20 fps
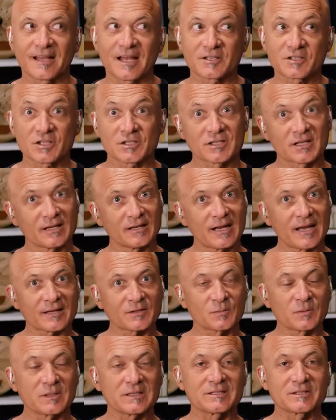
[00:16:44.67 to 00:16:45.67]
not just
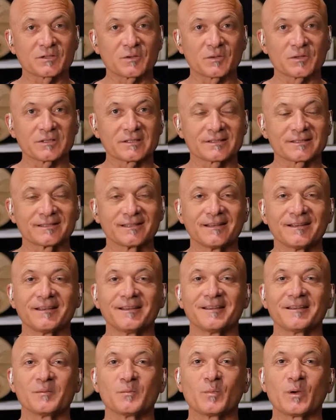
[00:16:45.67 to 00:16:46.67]
connect with Source,
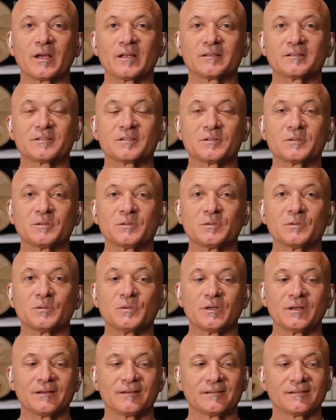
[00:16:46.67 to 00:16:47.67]
but
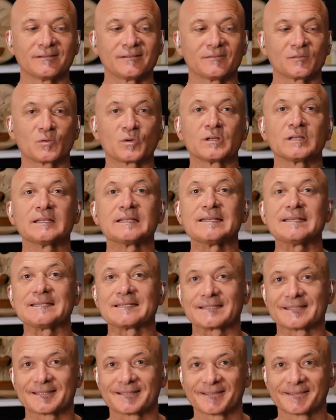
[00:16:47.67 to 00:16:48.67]
to
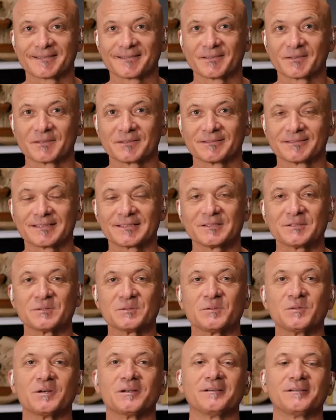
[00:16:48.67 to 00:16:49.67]
release,
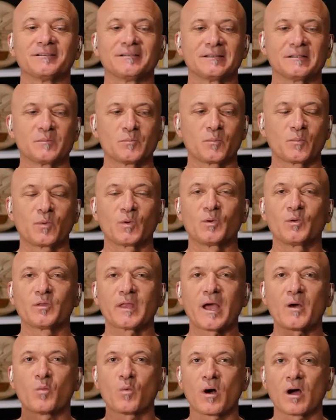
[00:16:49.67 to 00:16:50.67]
to
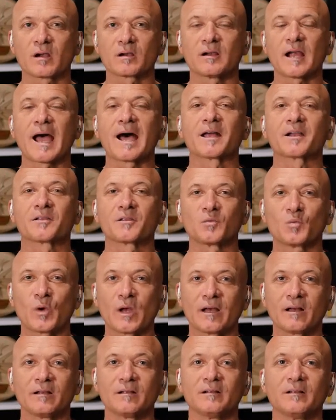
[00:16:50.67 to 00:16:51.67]
pull that water out of the
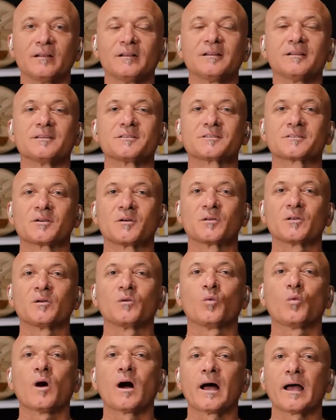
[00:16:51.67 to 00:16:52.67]
well.
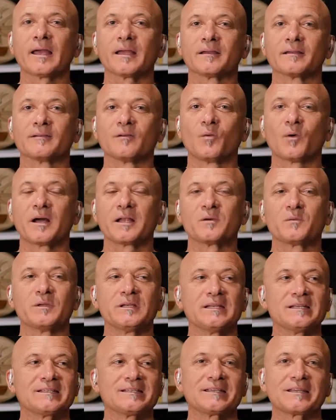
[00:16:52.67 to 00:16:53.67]
So, why? Why do
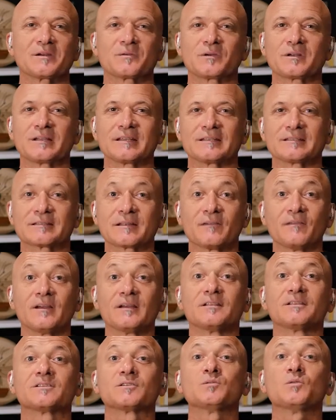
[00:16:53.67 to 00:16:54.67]
we need to get rid of this stuff?
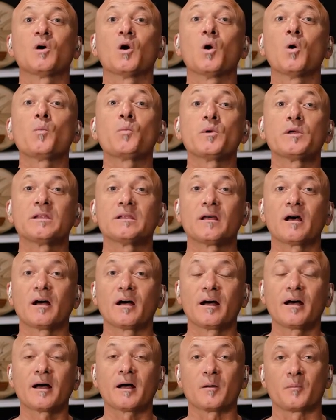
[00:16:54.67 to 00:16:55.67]
To open
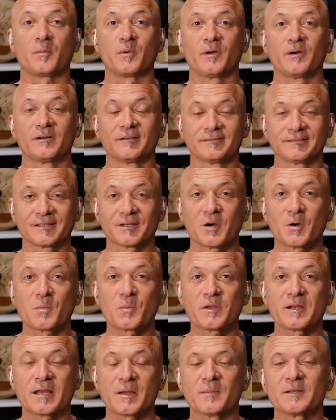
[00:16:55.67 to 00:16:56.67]
up, to
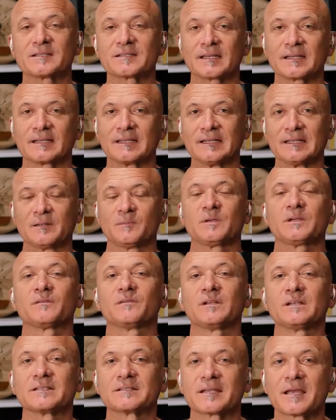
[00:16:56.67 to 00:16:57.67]
open up. It's like, let me
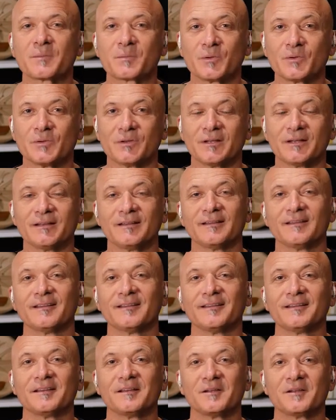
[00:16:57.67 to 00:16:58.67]
give you an example
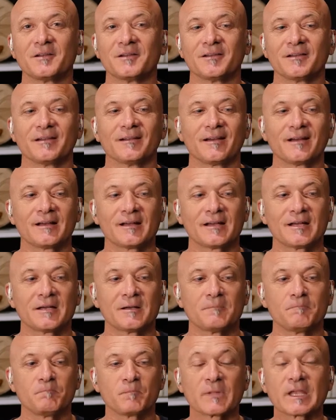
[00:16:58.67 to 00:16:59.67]

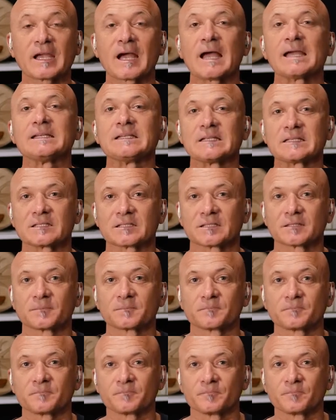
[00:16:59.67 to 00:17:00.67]
um, kindness.